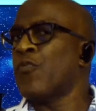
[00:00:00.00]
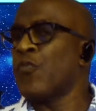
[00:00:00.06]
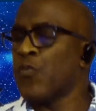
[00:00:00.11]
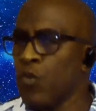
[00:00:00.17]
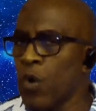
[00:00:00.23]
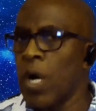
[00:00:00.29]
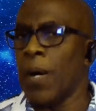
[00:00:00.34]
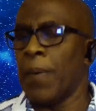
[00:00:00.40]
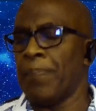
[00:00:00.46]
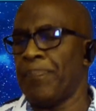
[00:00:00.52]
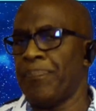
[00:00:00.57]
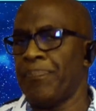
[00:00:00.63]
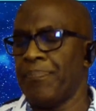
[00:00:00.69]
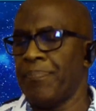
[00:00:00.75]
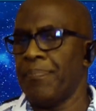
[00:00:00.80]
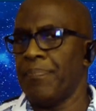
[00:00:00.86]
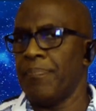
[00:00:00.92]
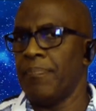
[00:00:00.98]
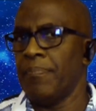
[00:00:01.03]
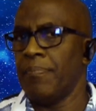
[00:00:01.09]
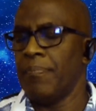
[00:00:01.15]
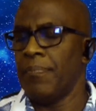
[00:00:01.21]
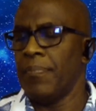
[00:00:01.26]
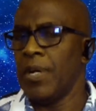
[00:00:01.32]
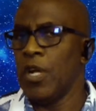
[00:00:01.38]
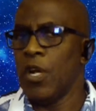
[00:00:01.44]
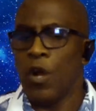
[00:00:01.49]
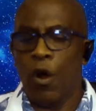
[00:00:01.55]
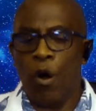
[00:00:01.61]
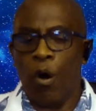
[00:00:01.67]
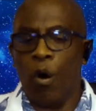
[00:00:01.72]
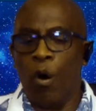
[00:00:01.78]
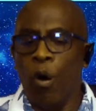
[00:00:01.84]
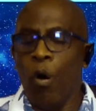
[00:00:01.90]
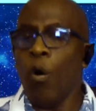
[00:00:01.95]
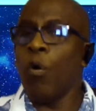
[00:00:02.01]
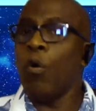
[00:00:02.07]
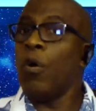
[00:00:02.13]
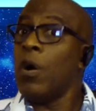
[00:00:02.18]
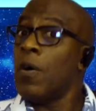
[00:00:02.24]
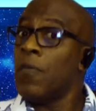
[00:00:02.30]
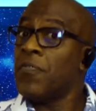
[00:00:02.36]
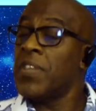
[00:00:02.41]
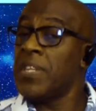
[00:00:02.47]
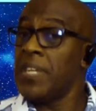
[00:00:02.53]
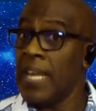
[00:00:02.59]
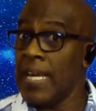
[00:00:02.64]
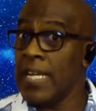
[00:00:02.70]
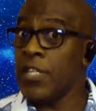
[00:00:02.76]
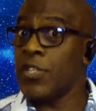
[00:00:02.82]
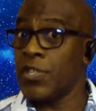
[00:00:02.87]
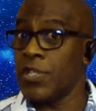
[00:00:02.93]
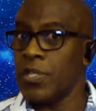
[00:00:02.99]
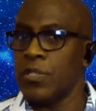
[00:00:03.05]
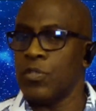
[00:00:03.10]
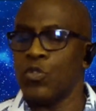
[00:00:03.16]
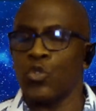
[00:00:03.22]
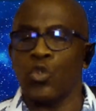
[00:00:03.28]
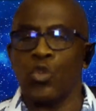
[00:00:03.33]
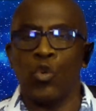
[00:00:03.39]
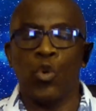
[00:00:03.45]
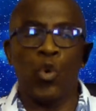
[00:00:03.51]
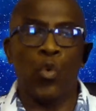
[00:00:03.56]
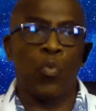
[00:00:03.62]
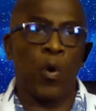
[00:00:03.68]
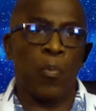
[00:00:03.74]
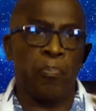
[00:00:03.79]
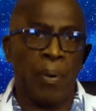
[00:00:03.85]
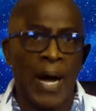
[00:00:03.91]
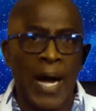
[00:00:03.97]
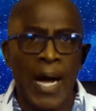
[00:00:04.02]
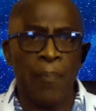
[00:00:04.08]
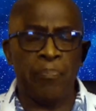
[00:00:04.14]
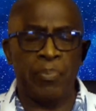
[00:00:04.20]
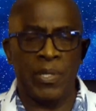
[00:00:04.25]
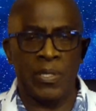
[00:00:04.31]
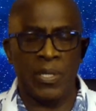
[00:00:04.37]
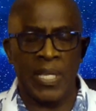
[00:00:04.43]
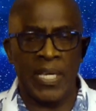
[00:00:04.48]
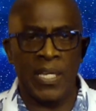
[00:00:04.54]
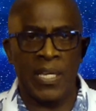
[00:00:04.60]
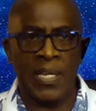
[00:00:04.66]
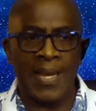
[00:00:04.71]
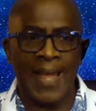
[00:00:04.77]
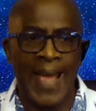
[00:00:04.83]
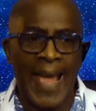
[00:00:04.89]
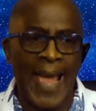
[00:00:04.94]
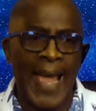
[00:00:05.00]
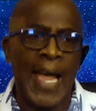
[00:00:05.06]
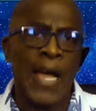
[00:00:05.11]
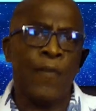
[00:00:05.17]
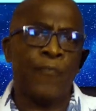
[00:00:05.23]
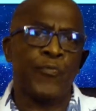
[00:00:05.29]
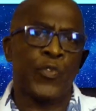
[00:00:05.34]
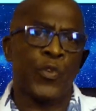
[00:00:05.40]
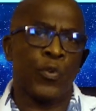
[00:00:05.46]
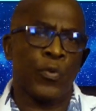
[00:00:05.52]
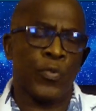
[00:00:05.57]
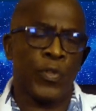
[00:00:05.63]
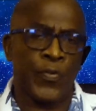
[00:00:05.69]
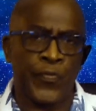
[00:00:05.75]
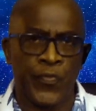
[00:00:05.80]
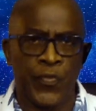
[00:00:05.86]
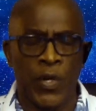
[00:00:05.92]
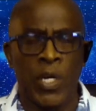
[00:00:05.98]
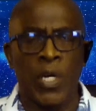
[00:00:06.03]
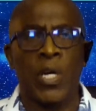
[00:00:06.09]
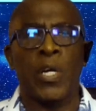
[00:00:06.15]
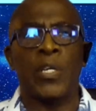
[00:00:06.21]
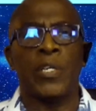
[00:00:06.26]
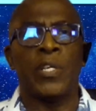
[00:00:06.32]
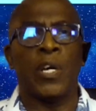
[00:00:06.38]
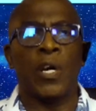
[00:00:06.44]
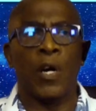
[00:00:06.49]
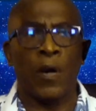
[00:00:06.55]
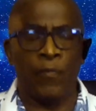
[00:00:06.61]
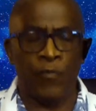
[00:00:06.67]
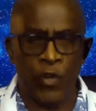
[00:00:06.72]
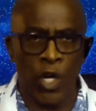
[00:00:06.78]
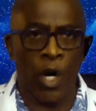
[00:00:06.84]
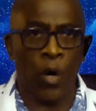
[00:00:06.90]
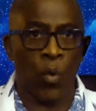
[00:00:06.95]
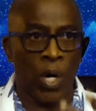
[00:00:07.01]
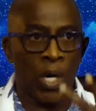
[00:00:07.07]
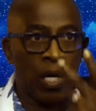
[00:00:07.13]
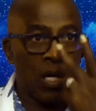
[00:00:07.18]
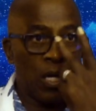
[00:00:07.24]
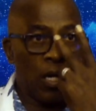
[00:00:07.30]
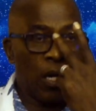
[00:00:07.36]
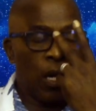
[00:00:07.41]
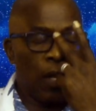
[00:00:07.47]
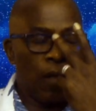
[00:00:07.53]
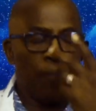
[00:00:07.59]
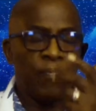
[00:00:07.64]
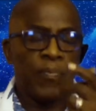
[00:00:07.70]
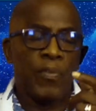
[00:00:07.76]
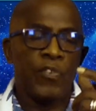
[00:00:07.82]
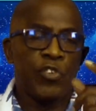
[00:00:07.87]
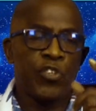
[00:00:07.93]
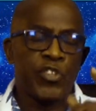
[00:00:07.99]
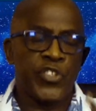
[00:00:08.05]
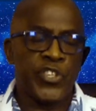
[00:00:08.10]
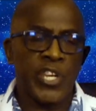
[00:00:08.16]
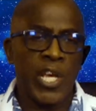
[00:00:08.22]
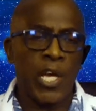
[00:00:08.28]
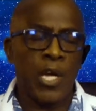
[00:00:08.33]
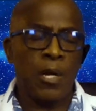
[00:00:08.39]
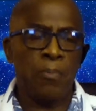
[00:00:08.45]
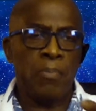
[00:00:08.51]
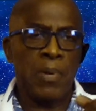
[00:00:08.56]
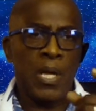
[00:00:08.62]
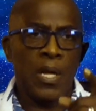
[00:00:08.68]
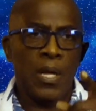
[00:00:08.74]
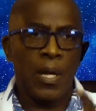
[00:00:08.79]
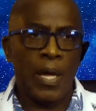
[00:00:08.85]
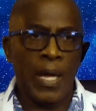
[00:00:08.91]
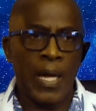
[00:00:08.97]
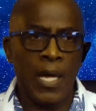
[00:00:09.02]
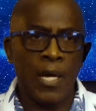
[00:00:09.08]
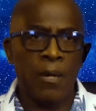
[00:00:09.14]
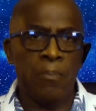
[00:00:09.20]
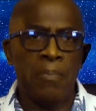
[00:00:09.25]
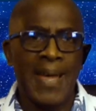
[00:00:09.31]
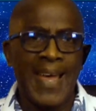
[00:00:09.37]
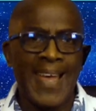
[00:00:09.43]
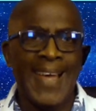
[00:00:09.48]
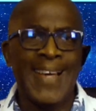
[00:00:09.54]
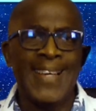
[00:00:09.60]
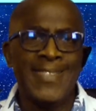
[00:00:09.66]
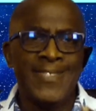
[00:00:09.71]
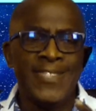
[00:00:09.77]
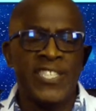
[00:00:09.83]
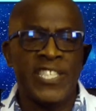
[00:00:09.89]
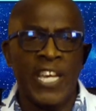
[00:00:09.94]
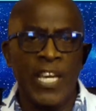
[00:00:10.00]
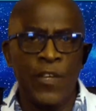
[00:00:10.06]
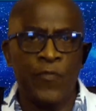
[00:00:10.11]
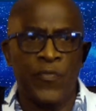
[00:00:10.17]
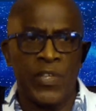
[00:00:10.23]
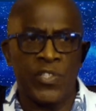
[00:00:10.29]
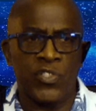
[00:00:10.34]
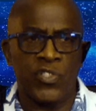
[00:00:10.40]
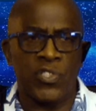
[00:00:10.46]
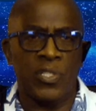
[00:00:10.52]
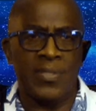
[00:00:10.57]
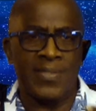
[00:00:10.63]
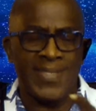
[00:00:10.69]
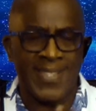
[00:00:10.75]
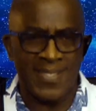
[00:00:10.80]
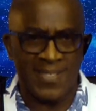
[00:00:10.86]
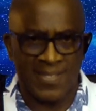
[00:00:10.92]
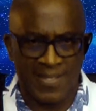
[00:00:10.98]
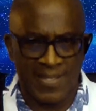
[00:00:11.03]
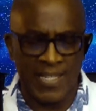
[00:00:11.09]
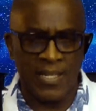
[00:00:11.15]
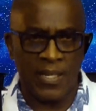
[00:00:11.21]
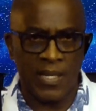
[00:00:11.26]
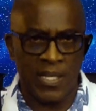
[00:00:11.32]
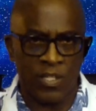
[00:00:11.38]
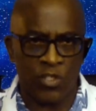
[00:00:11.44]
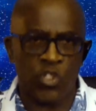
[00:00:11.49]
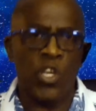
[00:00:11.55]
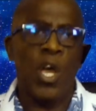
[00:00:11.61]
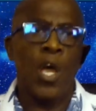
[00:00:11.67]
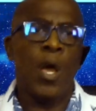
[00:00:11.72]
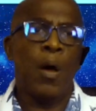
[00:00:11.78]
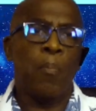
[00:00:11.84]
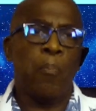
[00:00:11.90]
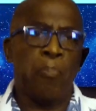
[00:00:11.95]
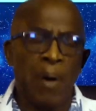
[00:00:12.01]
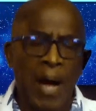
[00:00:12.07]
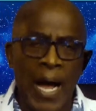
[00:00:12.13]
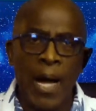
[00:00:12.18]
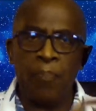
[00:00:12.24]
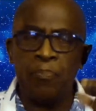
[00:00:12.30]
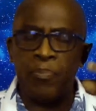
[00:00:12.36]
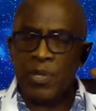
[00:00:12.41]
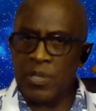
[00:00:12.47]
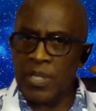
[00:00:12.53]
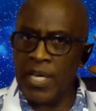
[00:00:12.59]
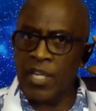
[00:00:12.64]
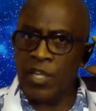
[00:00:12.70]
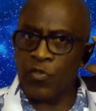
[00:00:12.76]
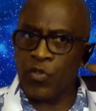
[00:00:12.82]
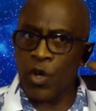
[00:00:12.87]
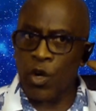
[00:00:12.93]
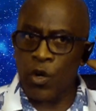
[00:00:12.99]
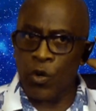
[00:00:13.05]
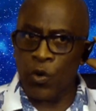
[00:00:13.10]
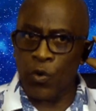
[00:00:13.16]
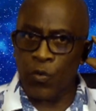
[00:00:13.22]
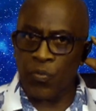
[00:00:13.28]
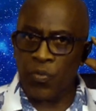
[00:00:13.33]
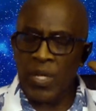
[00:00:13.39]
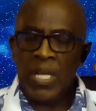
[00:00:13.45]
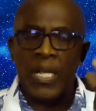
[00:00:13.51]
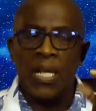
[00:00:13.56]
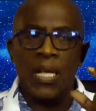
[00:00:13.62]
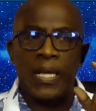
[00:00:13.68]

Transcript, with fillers: from all of the nations who were populated after the flood of Noah. Shem, Ham, and Japheth's descendants populated the earth.